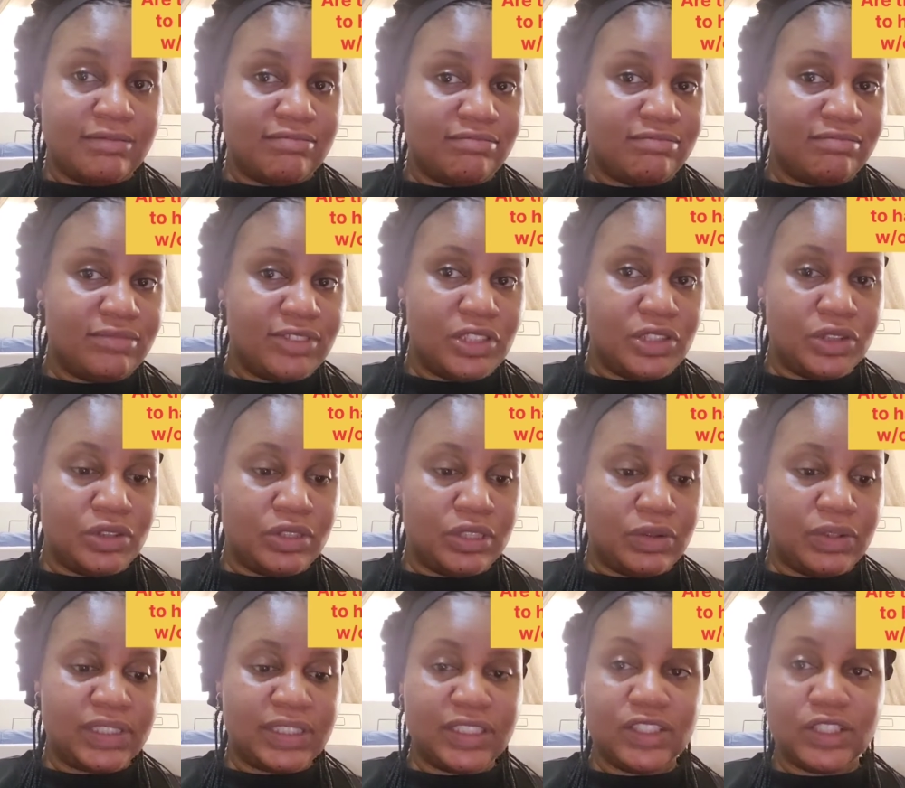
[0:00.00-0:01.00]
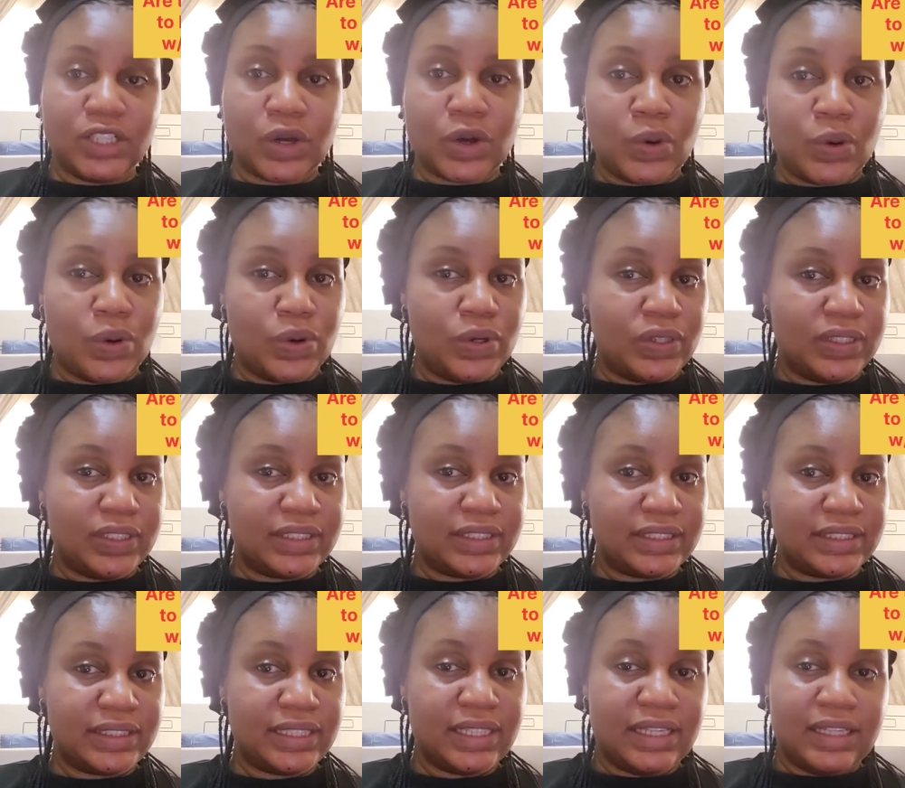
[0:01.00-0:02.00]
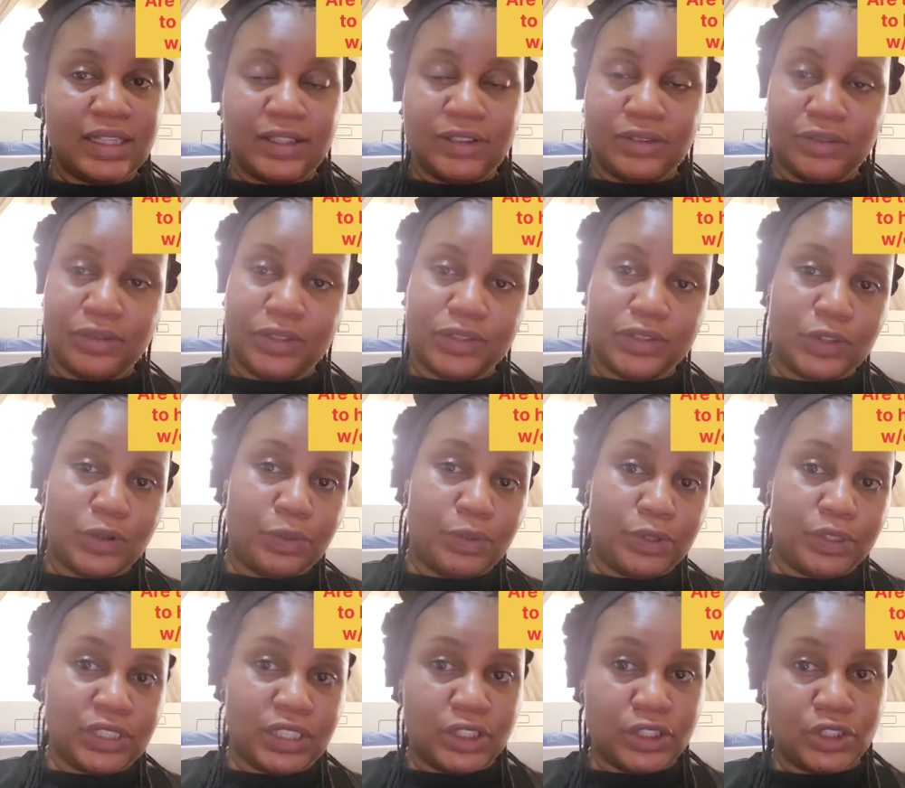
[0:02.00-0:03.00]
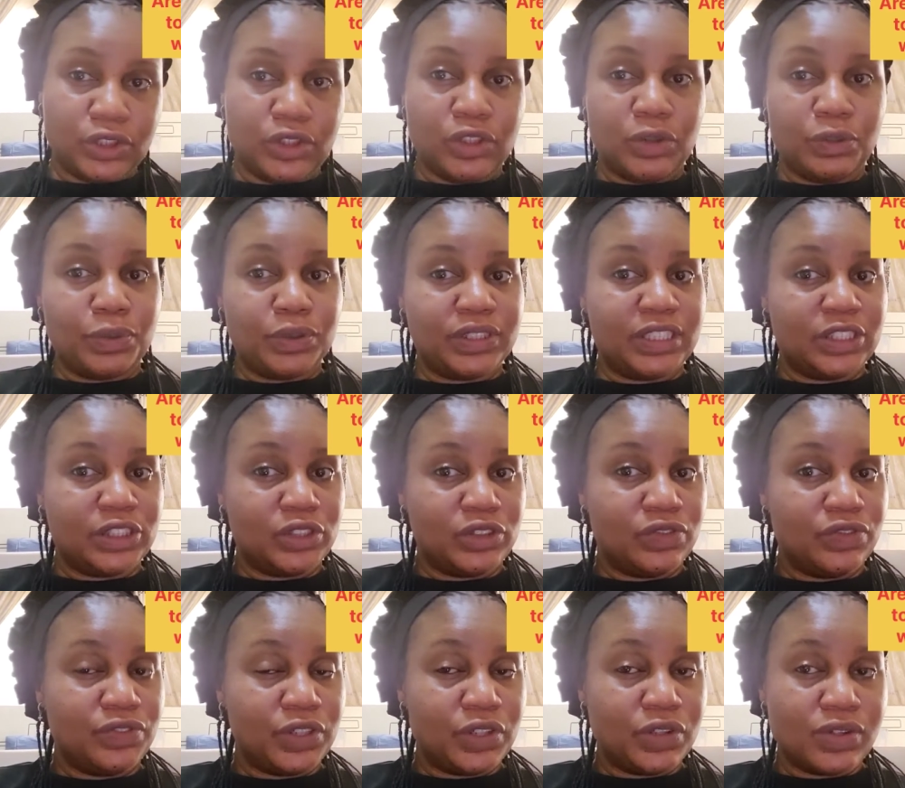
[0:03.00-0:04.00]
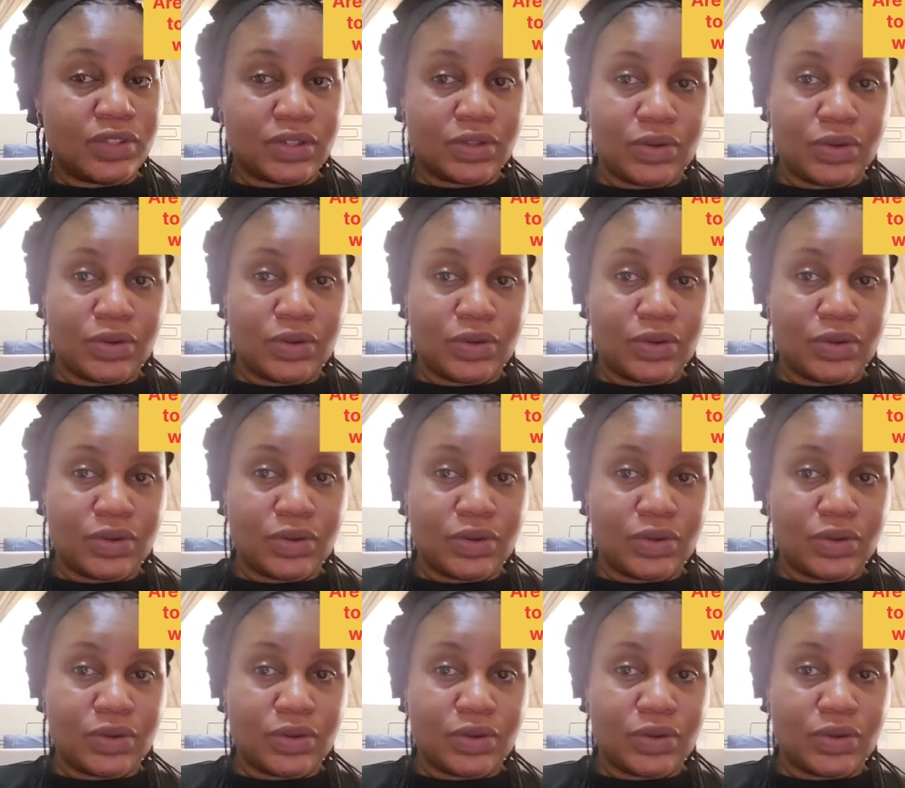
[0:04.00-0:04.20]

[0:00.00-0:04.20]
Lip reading: there was intercourse, there was no protection, or protection fails,